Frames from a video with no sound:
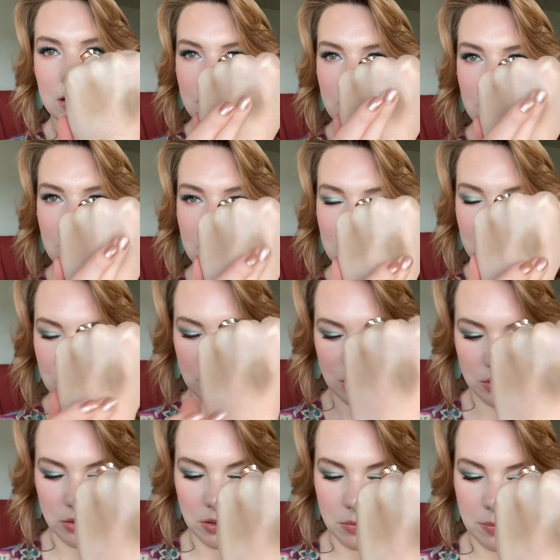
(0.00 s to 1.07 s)
These are
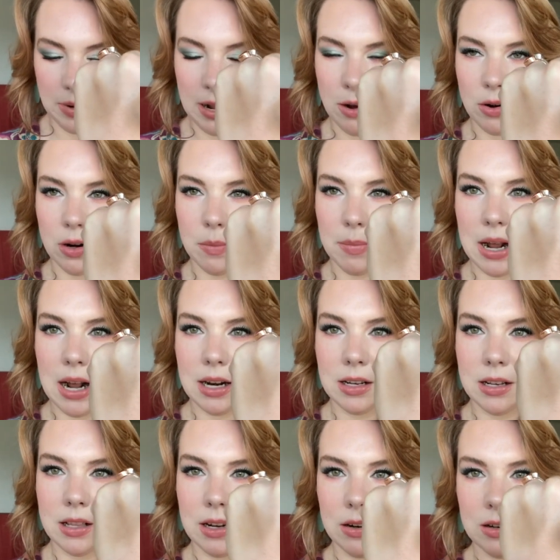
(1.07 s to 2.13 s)
both powder
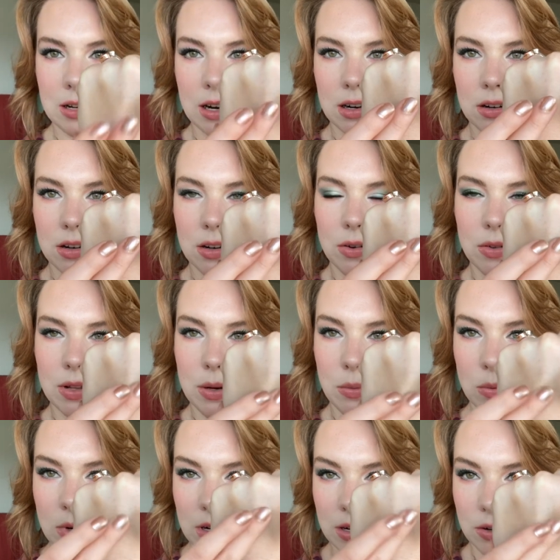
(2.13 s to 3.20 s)
mattes. There's actually only
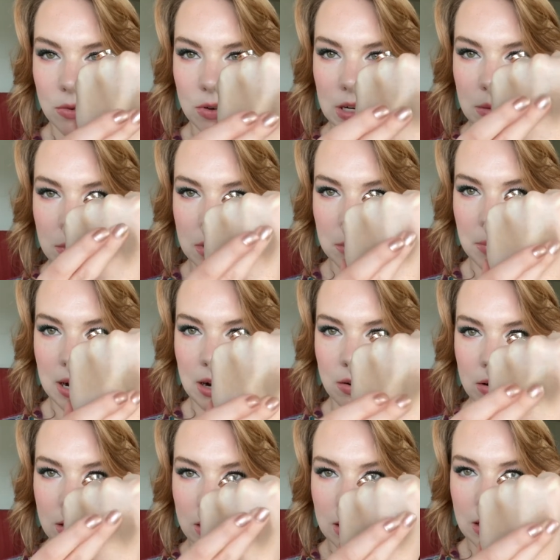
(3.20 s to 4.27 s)
one cream to
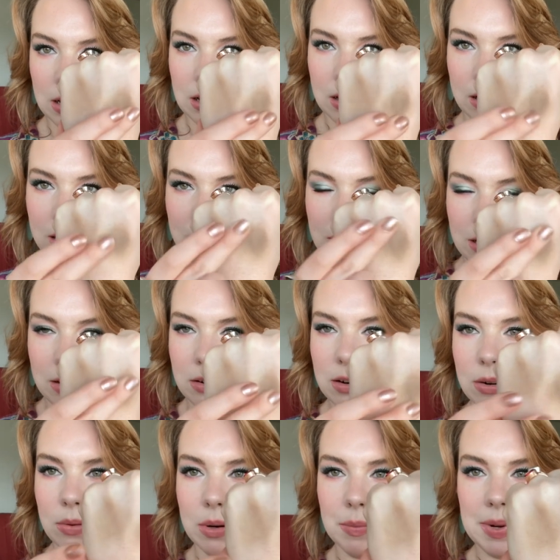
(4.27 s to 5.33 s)
powder and I'll let you
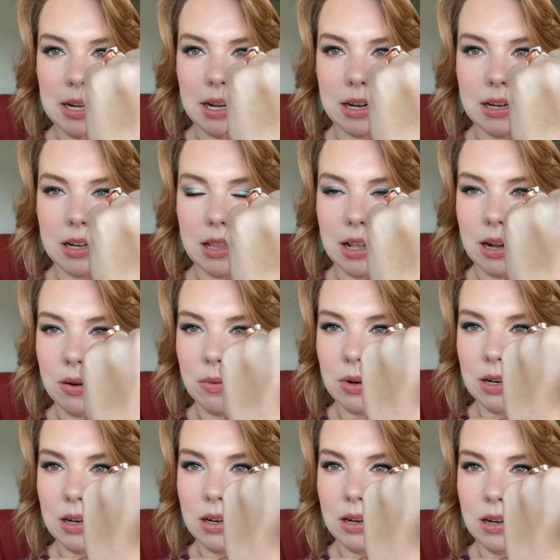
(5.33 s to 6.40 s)
know when we get to that
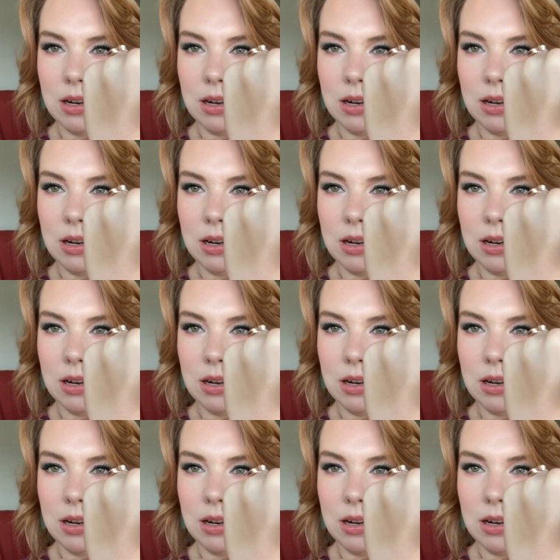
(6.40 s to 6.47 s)
one.